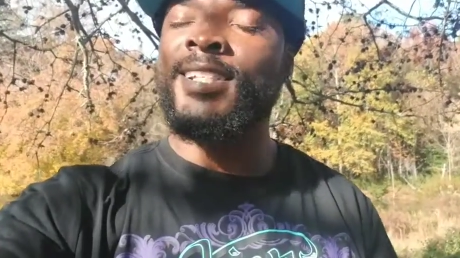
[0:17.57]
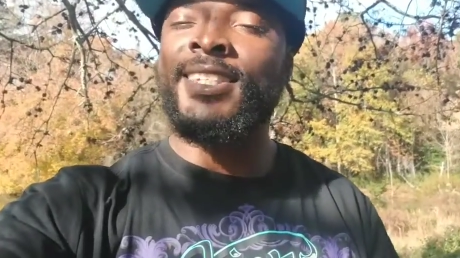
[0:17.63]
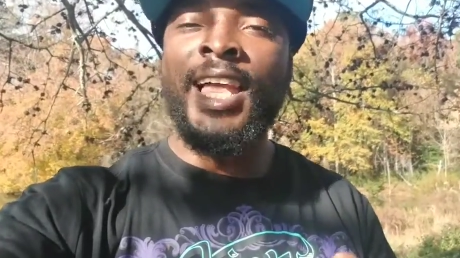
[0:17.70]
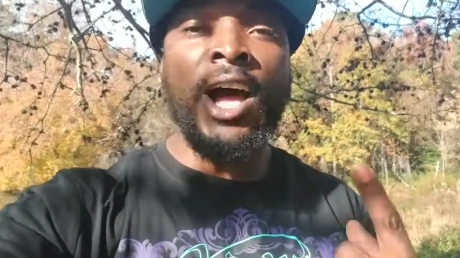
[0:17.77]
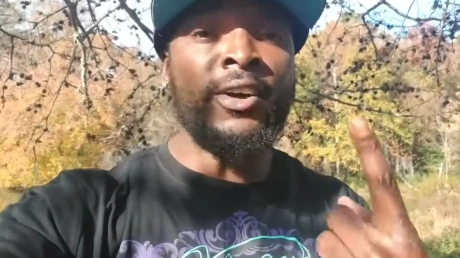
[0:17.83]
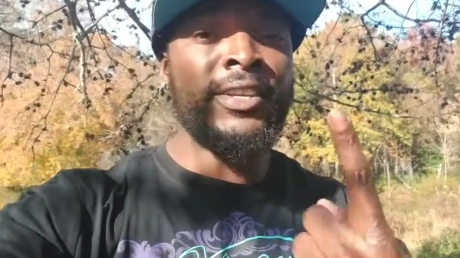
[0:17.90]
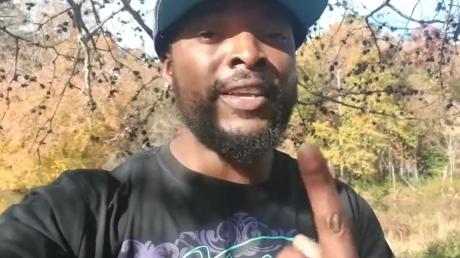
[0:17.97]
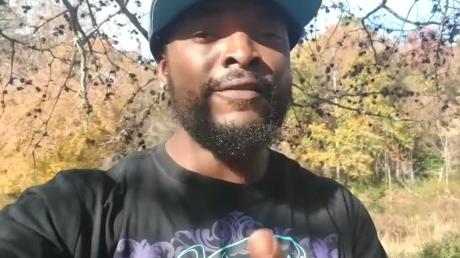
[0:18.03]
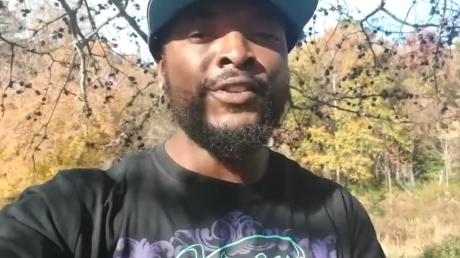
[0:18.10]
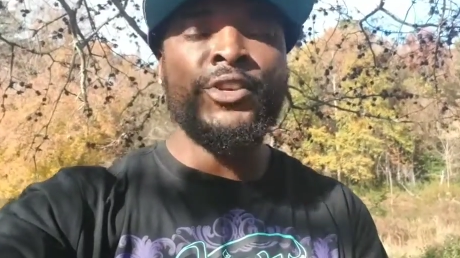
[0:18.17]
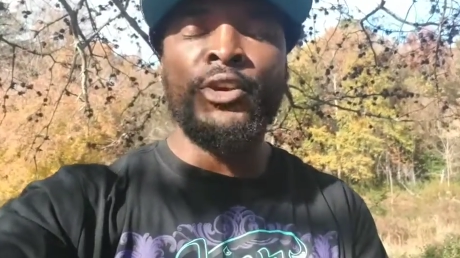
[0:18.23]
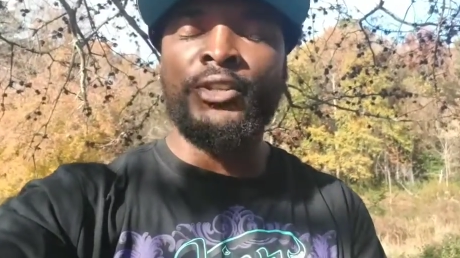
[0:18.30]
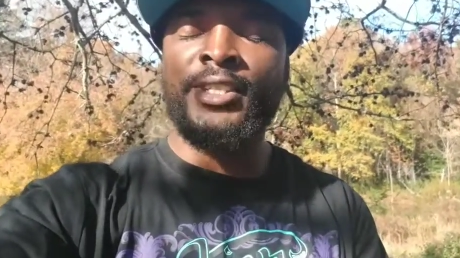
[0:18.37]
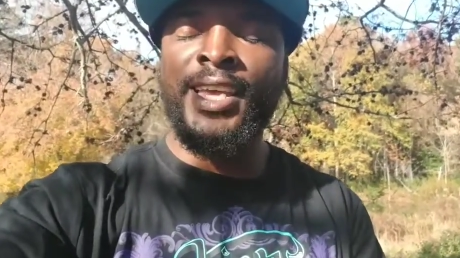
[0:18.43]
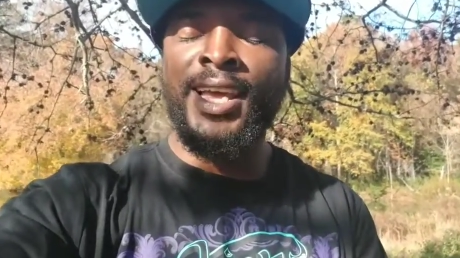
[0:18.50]
Stop giving
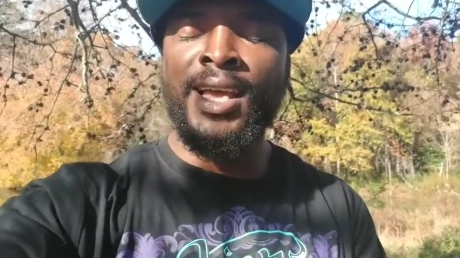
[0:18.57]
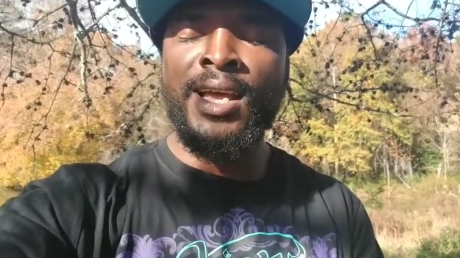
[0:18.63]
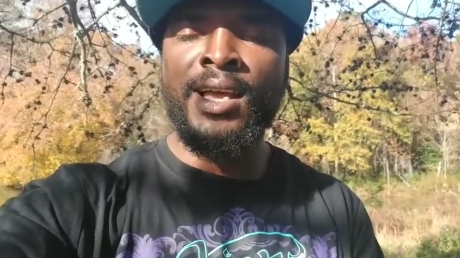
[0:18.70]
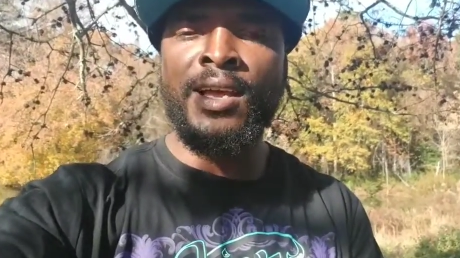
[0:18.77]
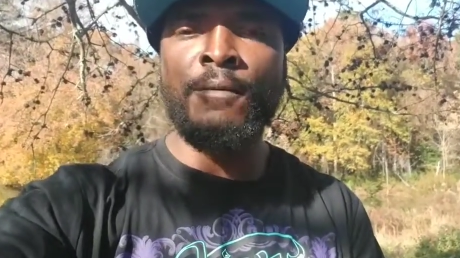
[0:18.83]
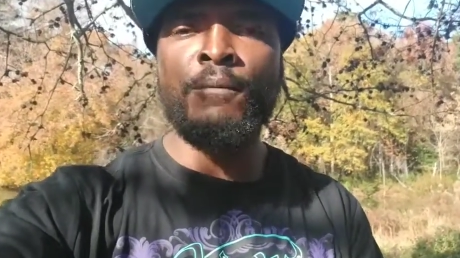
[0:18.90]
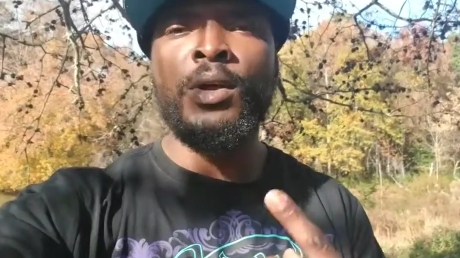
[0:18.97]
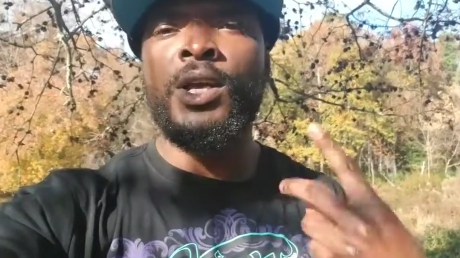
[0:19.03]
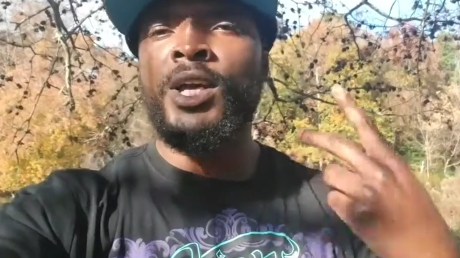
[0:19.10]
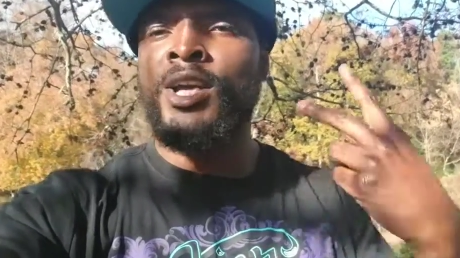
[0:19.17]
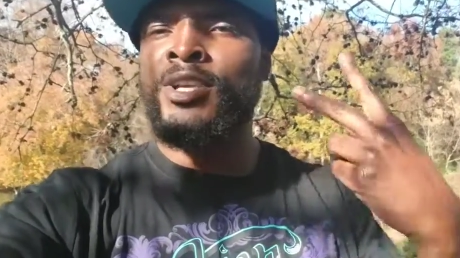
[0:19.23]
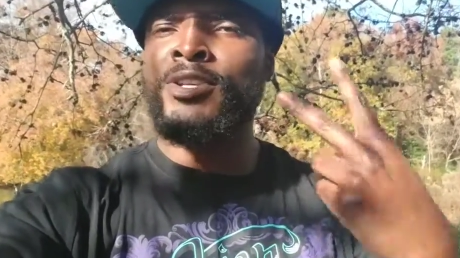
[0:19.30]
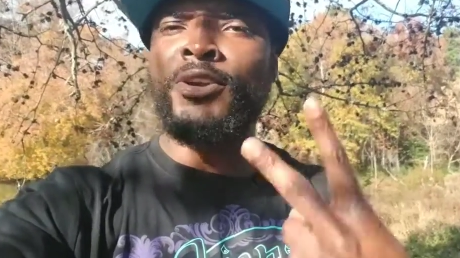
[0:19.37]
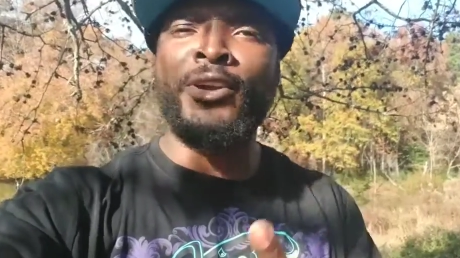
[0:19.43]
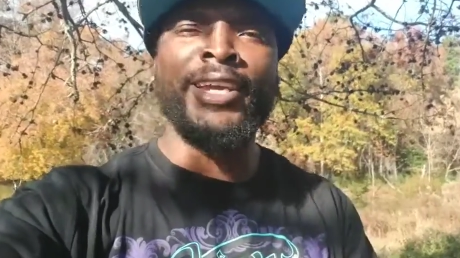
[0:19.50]
your time,
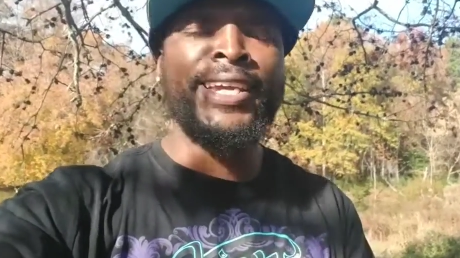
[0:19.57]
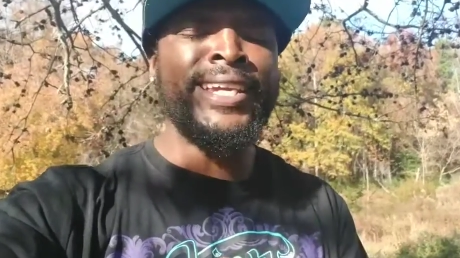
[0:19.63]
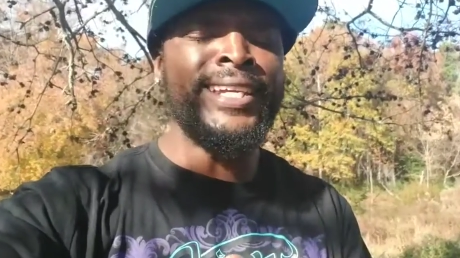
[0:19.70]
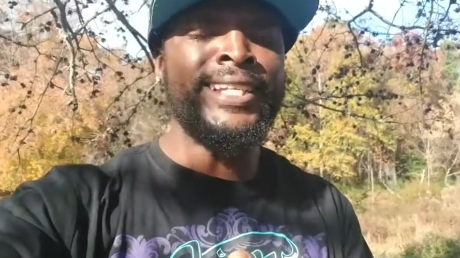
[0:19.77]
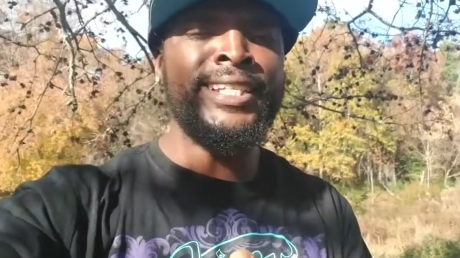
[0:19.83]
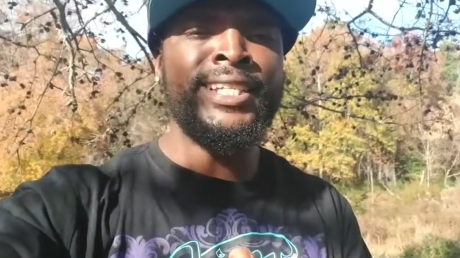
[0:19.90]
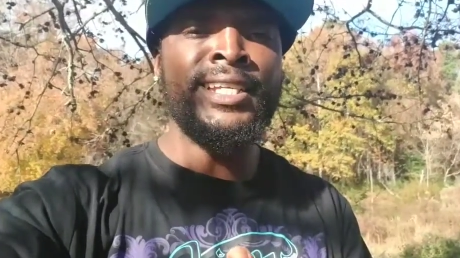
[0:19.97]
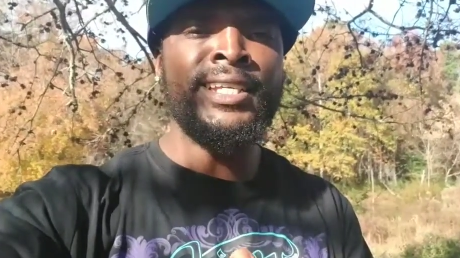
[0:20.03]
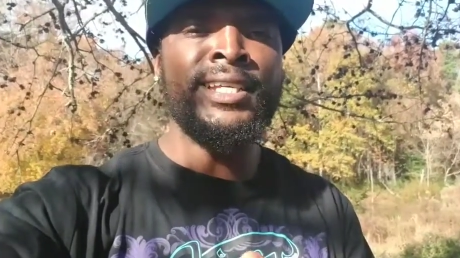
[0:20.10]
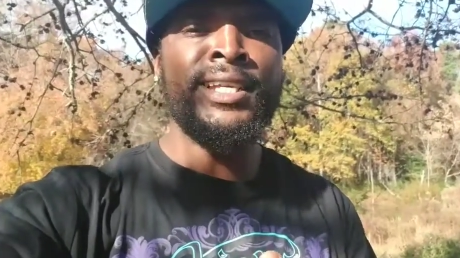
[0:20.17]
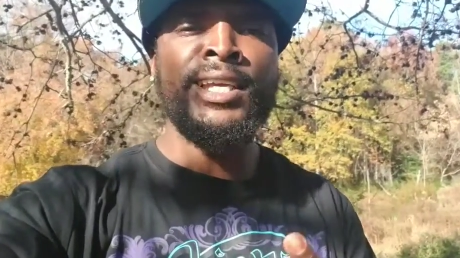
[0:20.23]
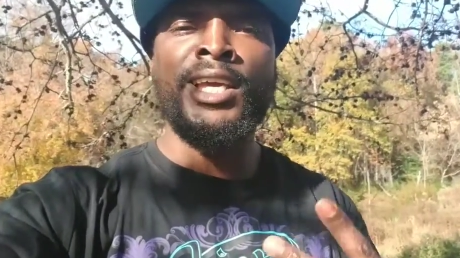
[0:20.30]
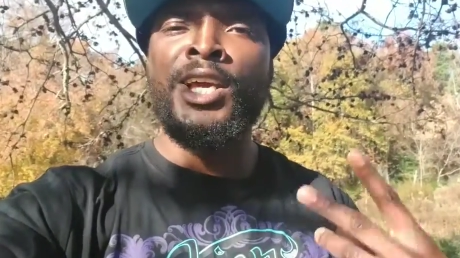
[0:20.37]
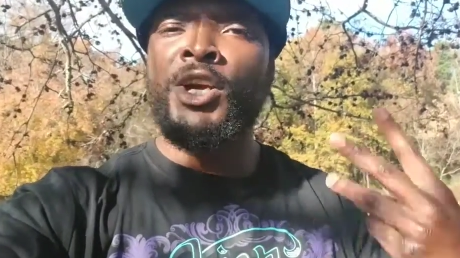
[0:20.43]
your energy,